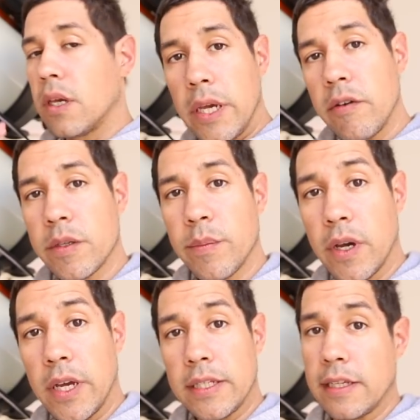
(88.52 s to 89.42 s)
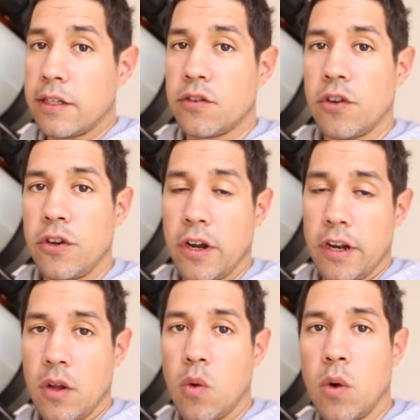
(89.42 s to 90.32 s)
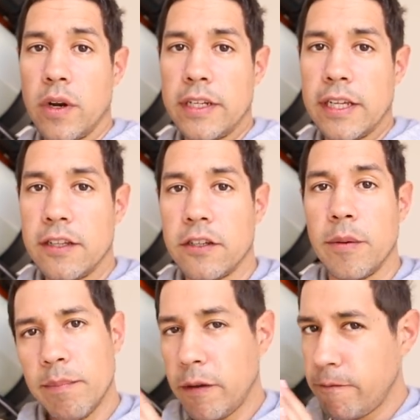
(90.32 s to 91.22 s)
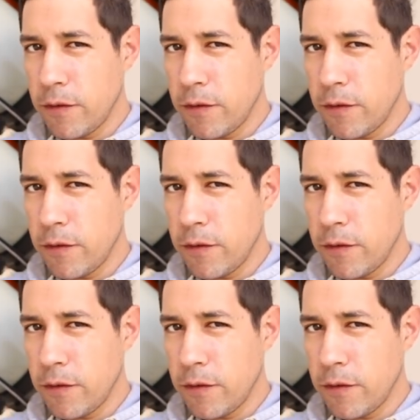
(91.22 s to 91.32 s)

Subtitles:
So here is my Celestron 9.25 telescope. My